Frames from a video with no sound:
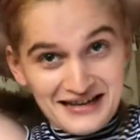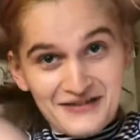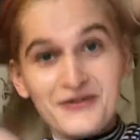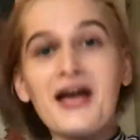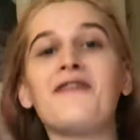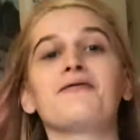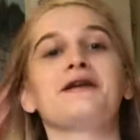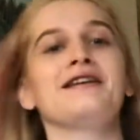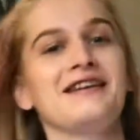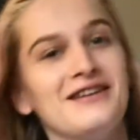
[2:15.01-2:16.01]
If you have
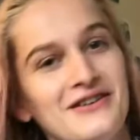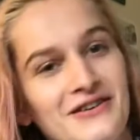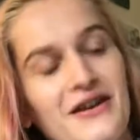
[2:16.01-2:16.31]
one near you,